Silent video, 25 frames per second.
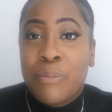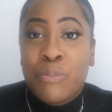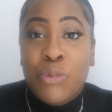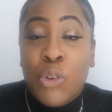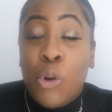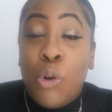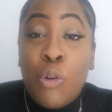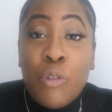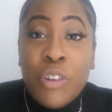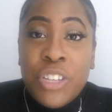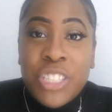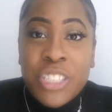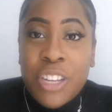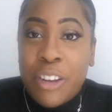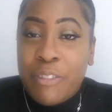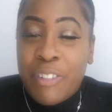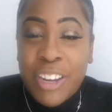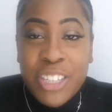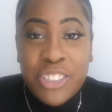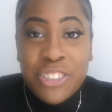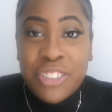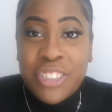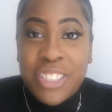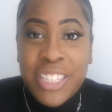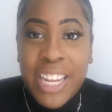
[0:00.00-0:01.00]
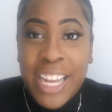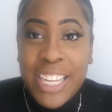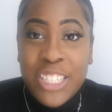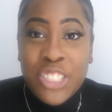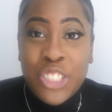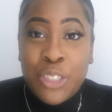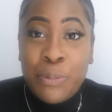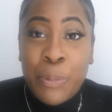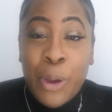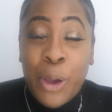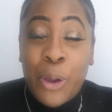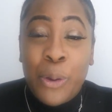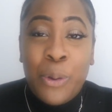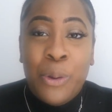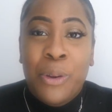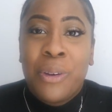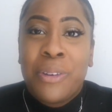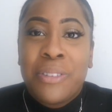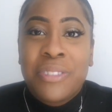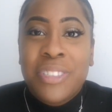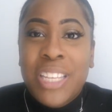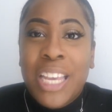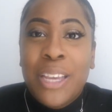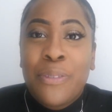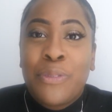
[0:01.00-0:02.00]
a registered HMO.
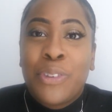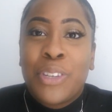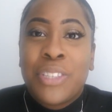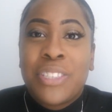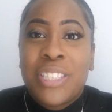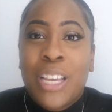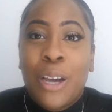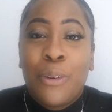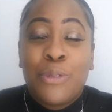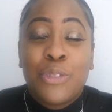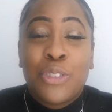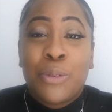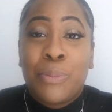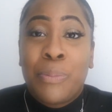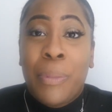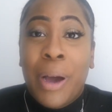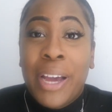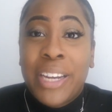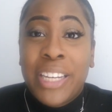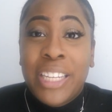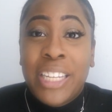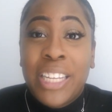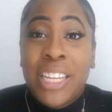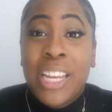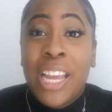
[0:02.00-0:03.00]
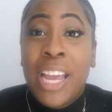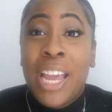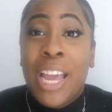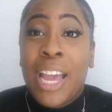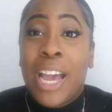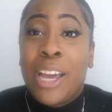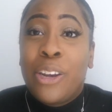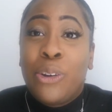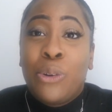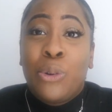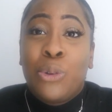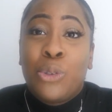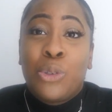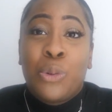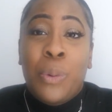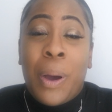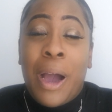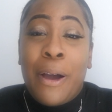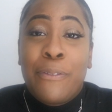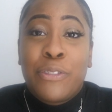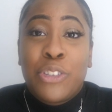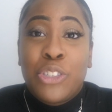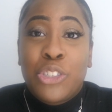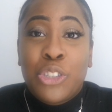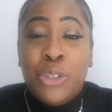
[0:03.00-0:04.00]
Save yourself some money, and all you
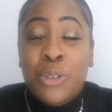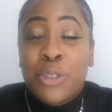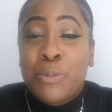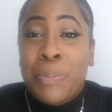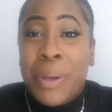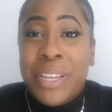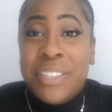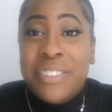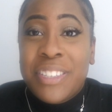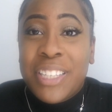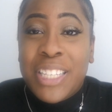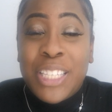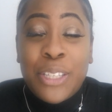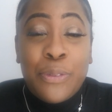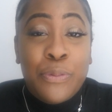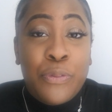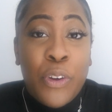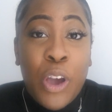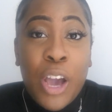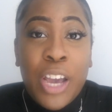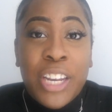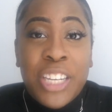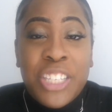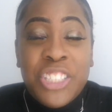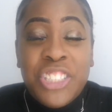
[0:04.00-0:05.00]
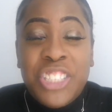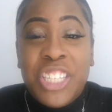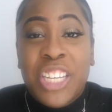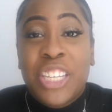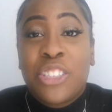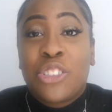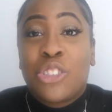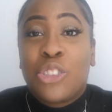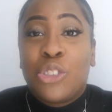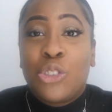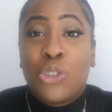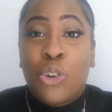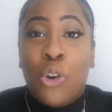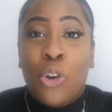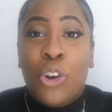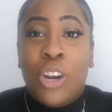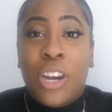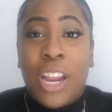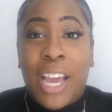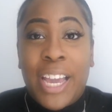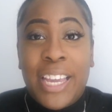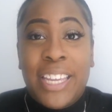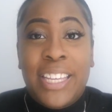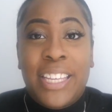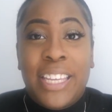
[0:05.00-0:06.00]
have to do is basically furnish it to your
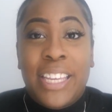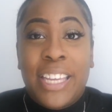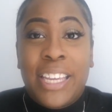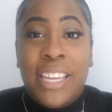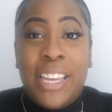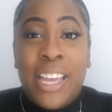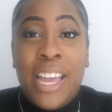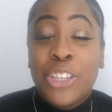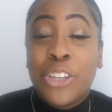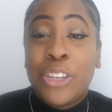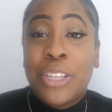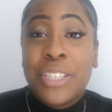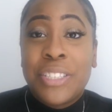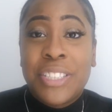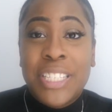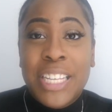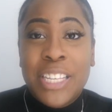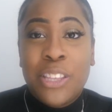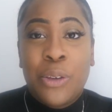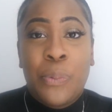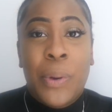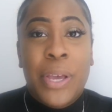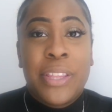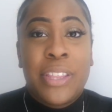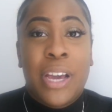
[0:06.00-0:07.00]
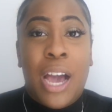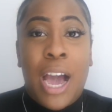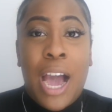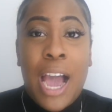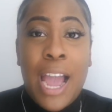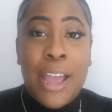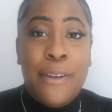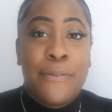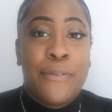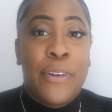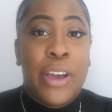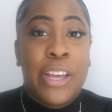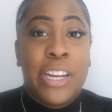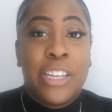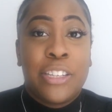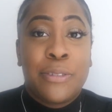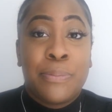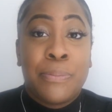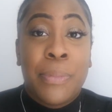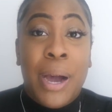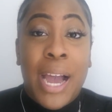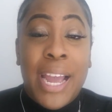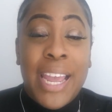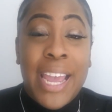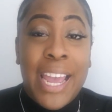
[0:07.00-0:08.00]
liking. And you can see the way that I furnish
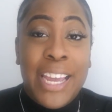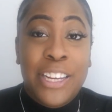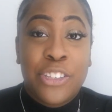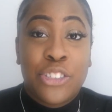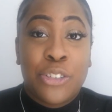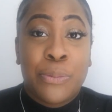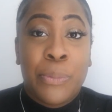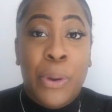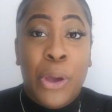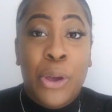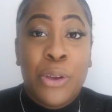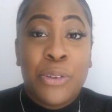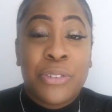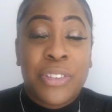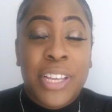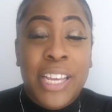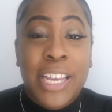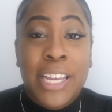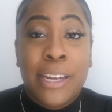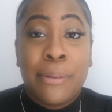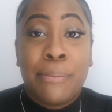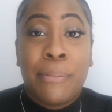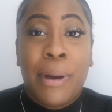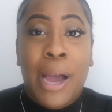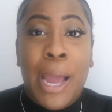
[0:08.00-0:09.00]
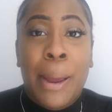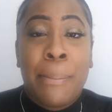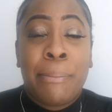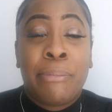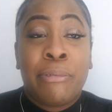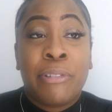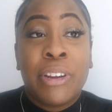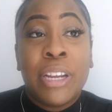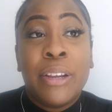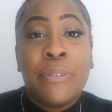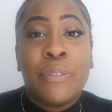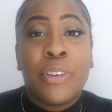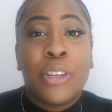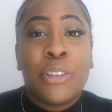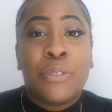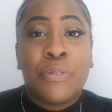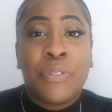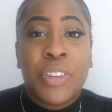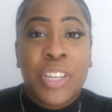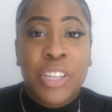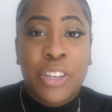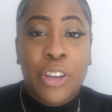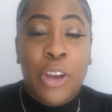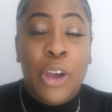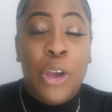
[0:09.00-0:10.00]
my HMOs in my previous
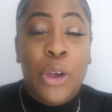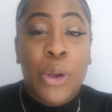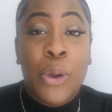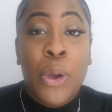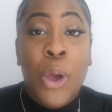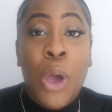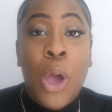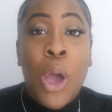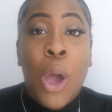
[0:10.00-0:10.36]
video,